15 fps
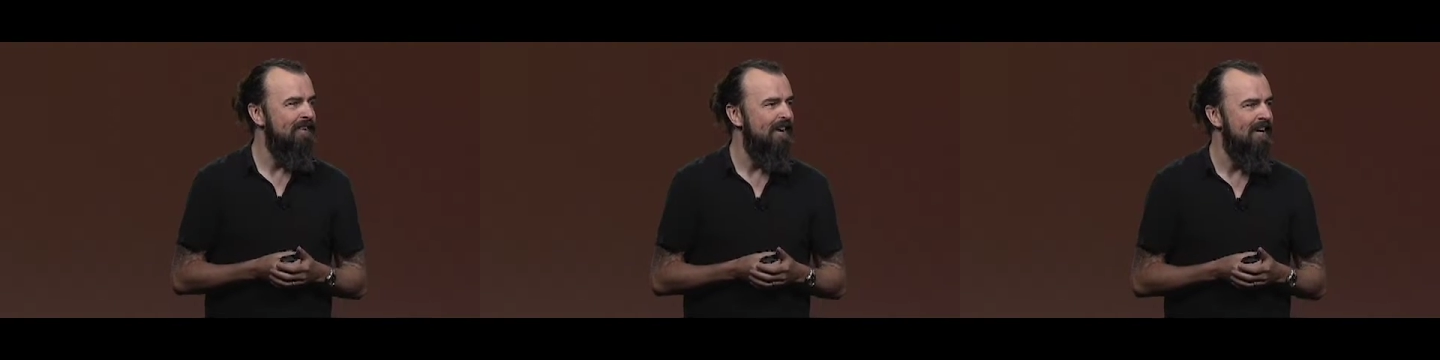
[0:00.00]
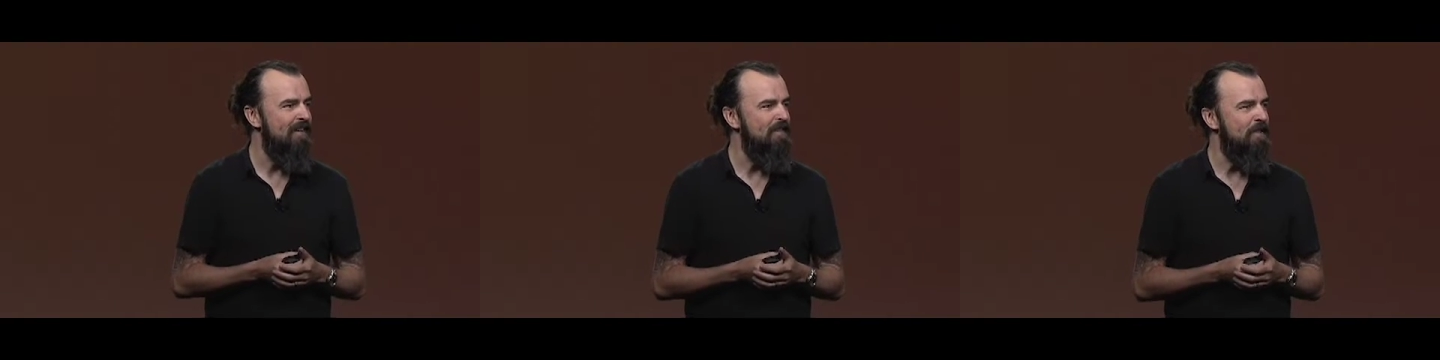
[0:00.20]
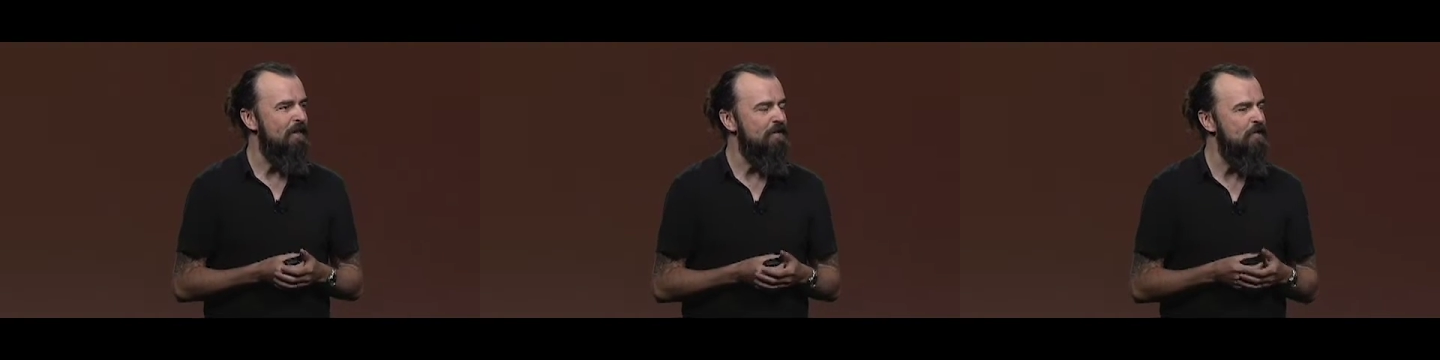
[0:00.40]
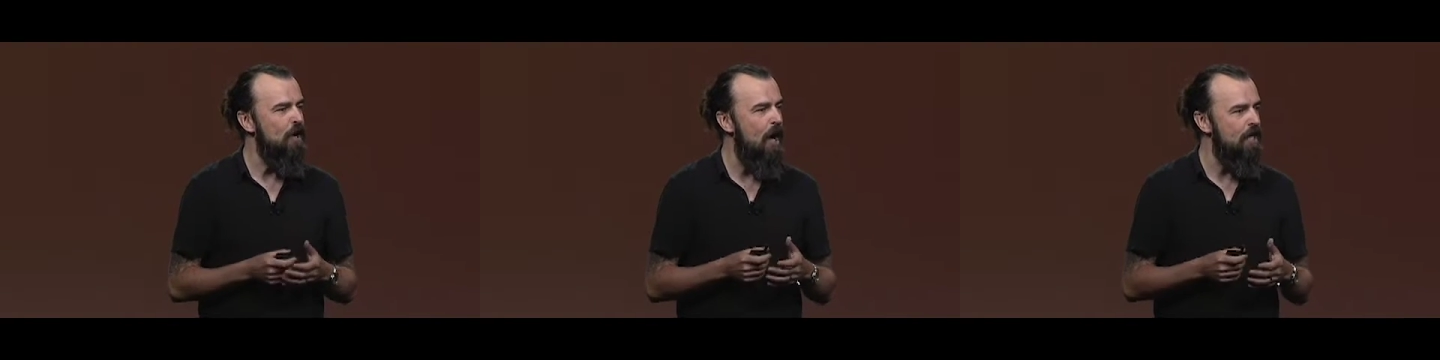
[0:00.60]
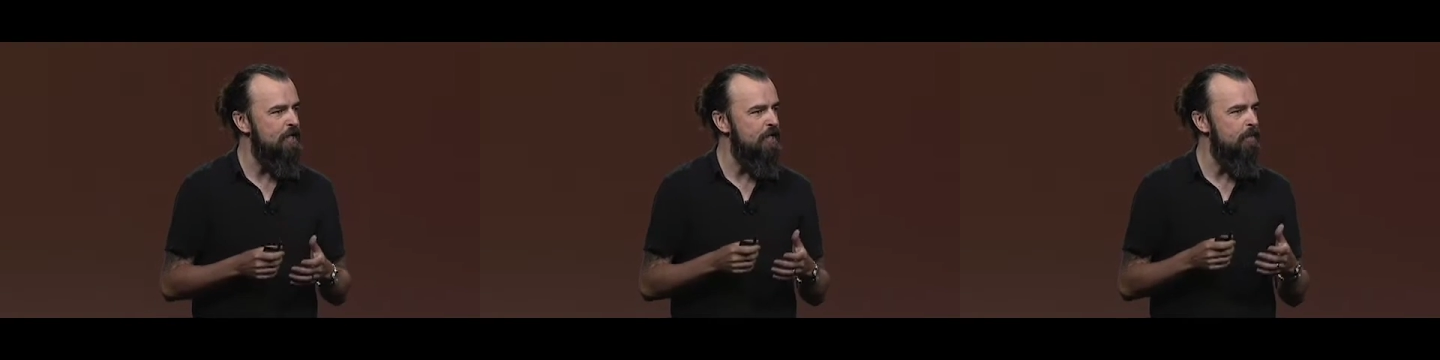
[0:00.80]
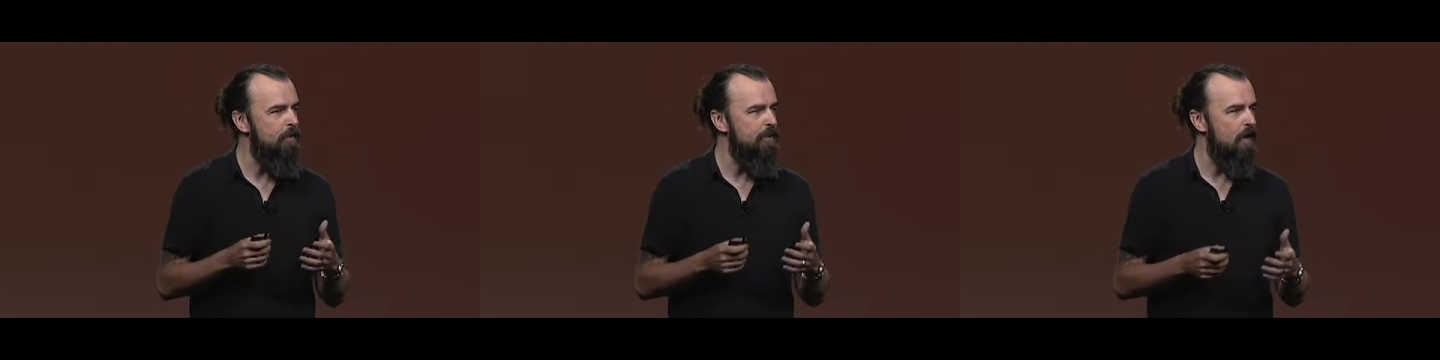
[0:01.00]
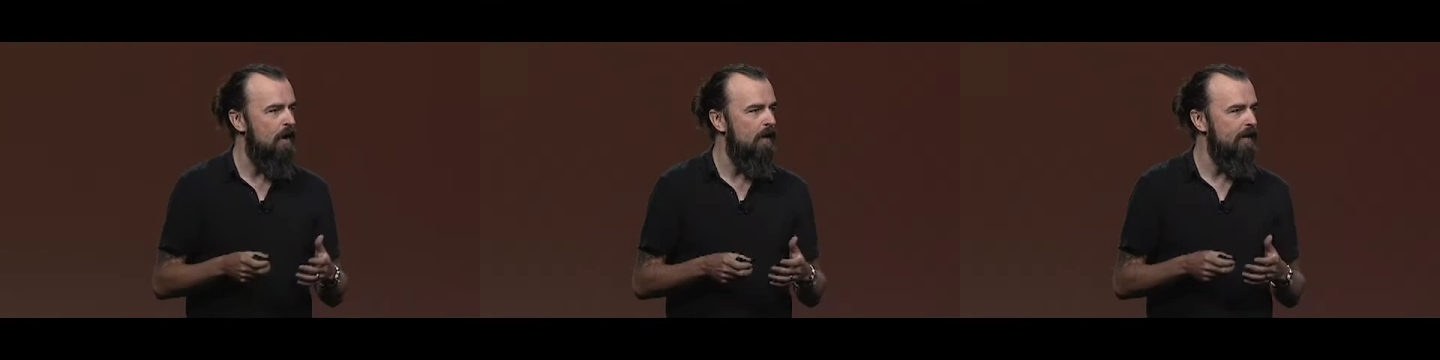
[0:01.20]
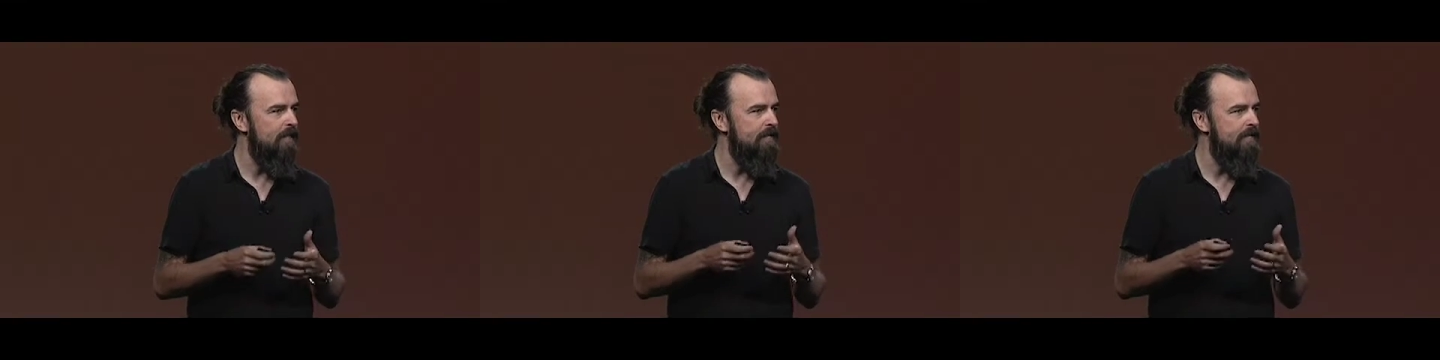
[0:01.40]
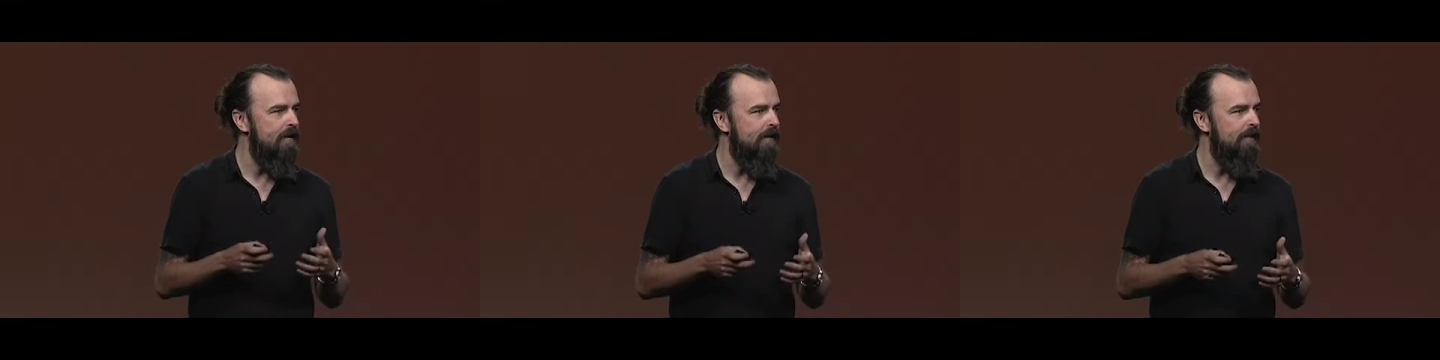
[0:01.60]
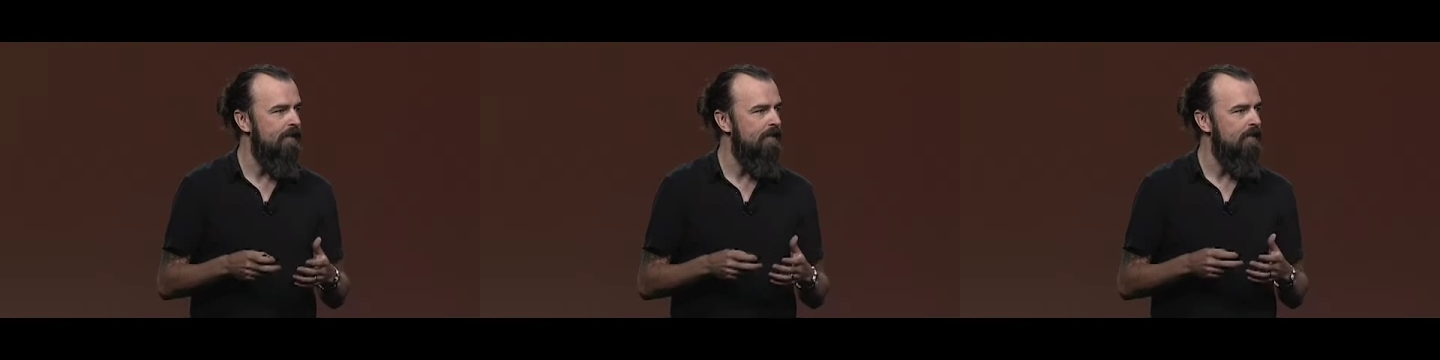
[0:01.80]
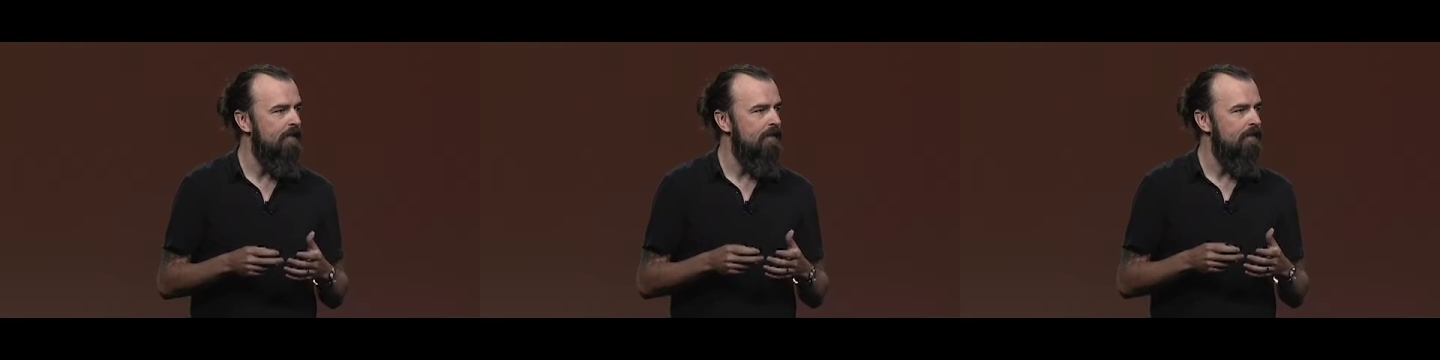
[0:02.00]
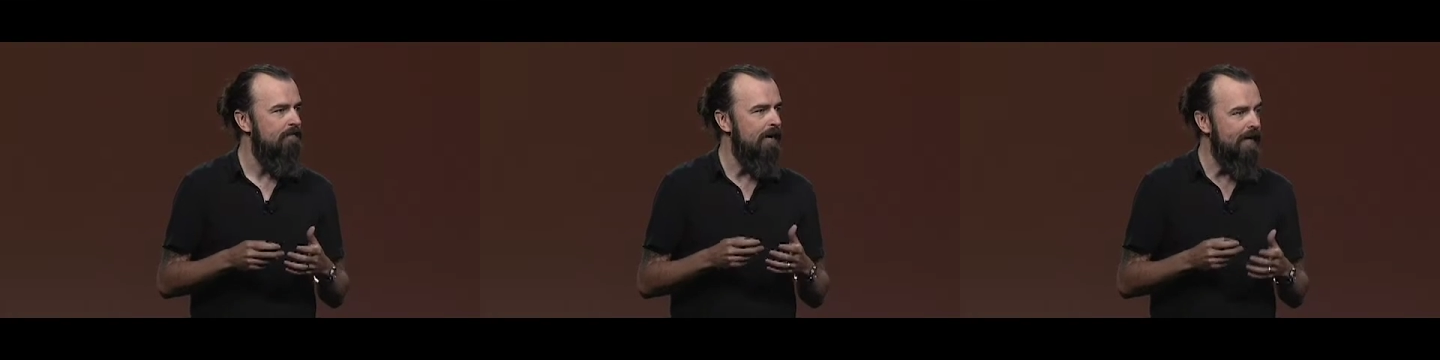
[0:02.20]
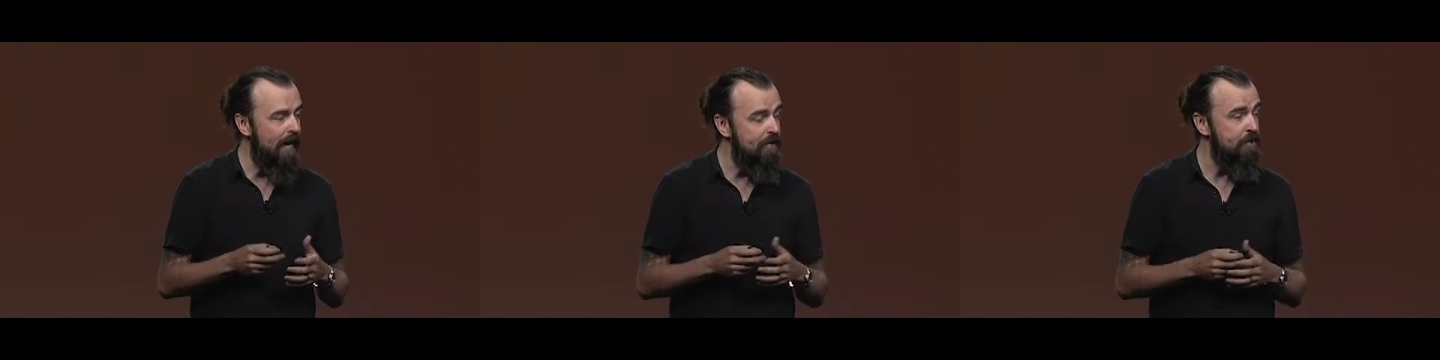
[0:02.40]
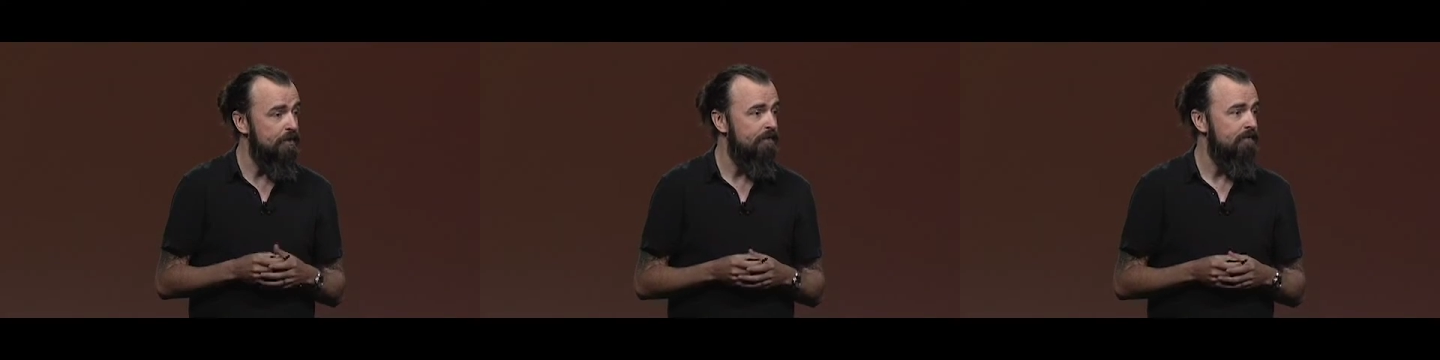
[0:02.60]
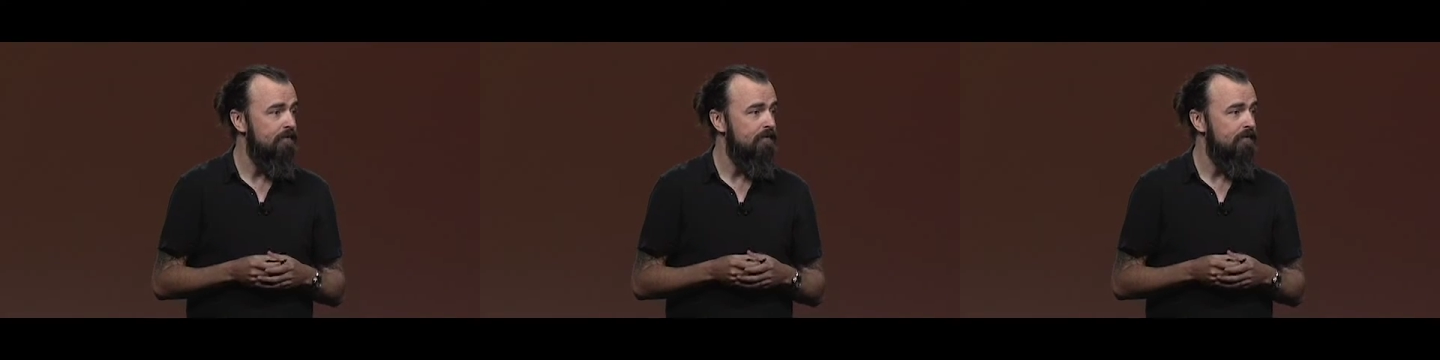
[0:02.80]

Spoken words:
and he said that Joshy was on an extended vacation.